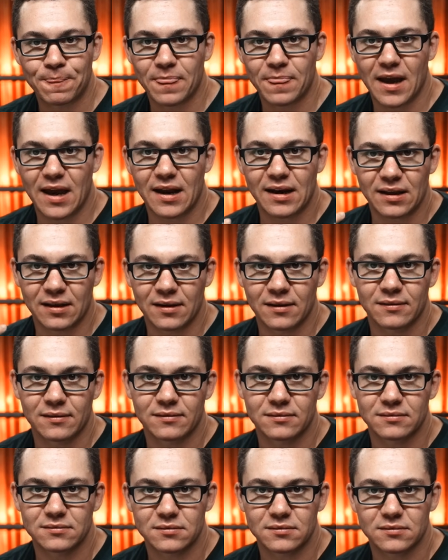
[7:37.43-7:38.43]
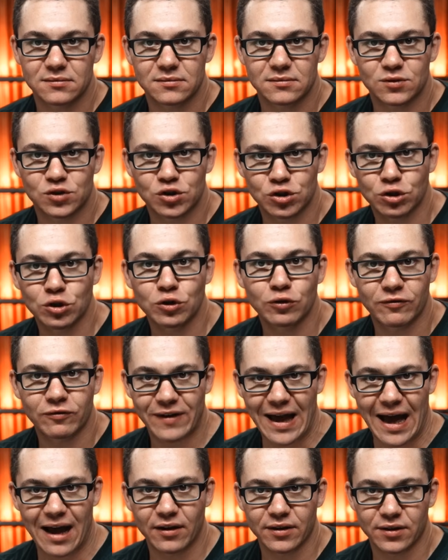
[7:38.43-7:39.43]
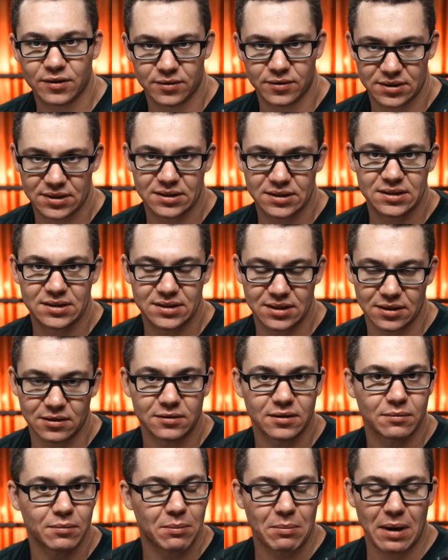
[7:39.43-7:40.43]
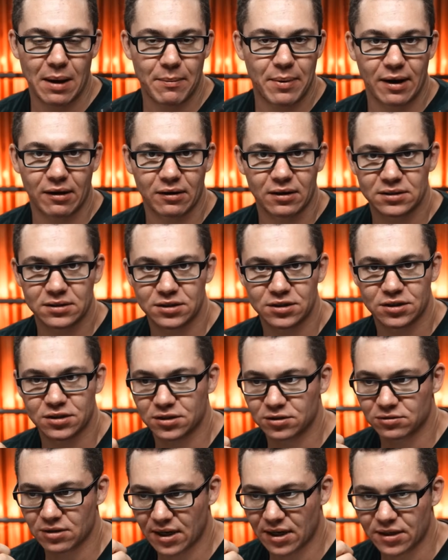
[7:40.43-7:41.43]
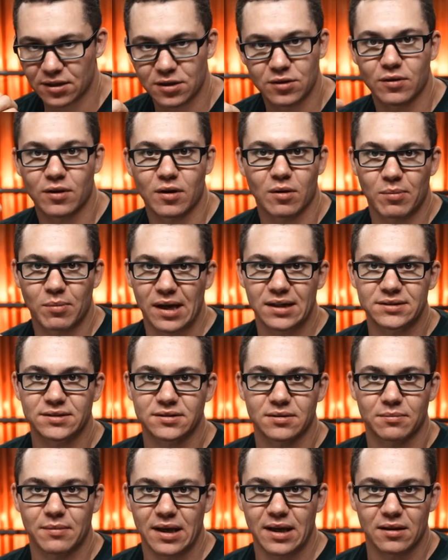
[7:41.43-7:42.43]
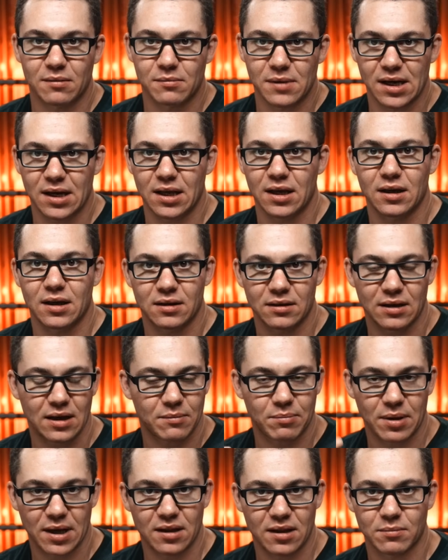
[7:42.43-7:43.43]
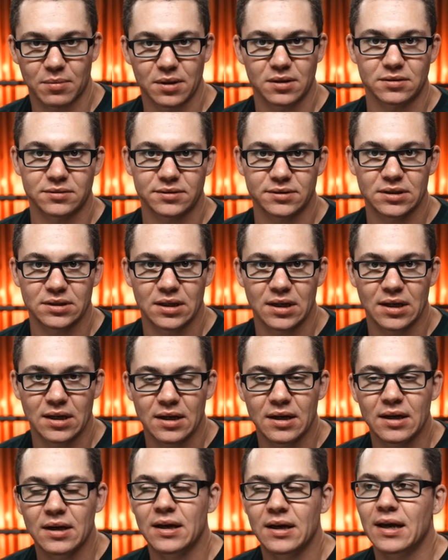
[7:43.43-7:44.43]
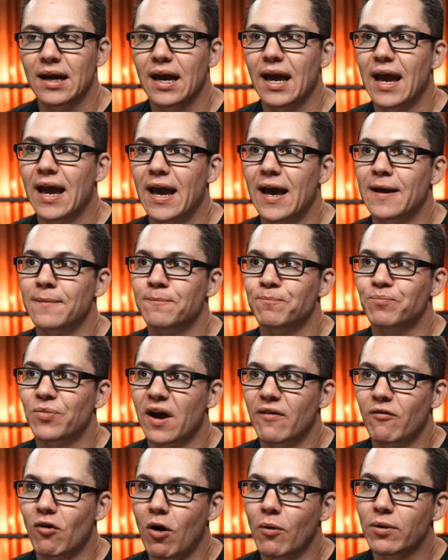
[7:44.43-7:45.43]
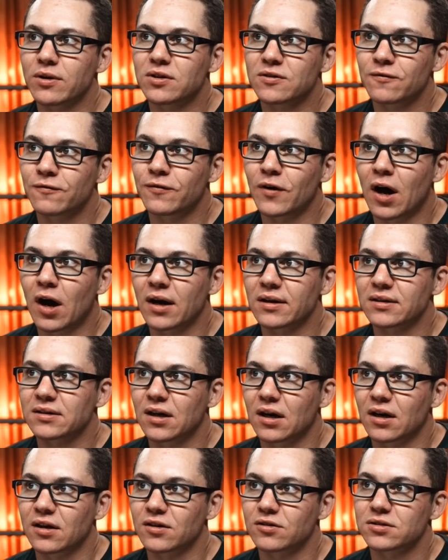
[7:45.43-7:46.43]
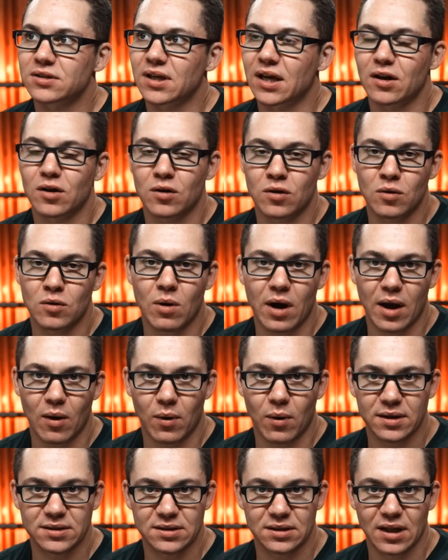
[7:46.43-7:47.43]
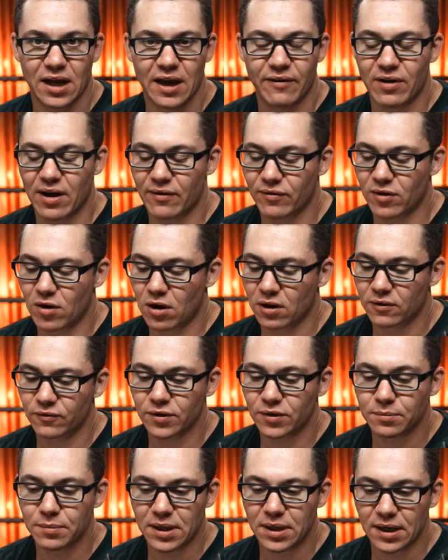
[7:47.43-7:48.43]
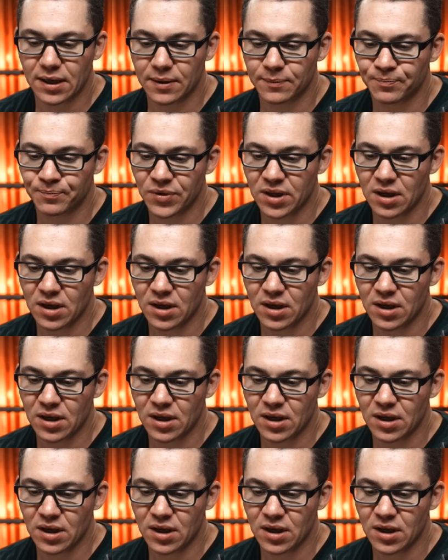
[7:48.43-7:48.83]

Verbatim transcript: any true values instilled in me. My parents just tried to do their best to make the money and pay the bills. And I've always fought to understand who I was in life. I've gone from being